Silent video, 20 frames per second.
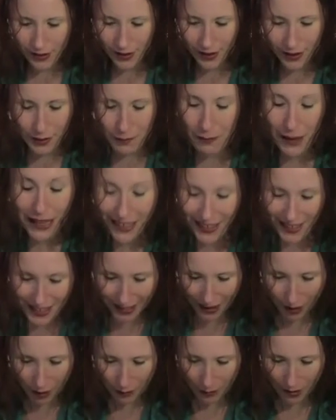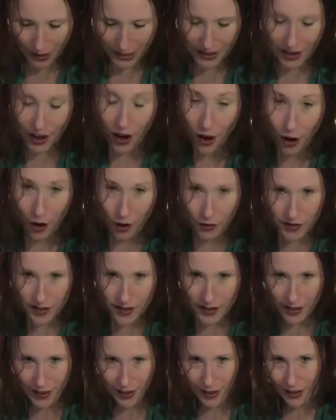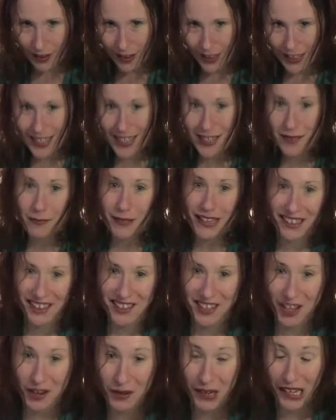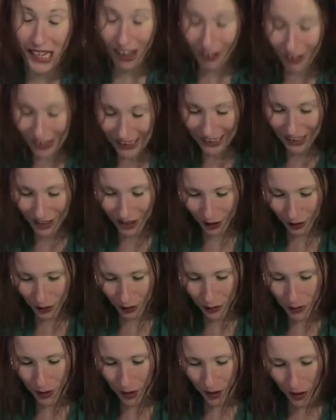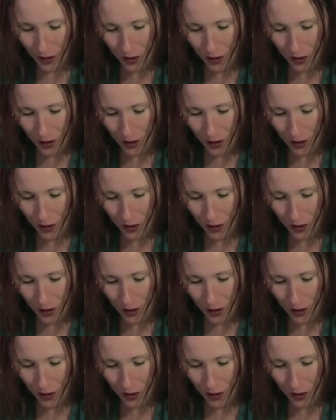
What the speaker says: You're meant to get on my nerves. It doesn't mean I don't like you.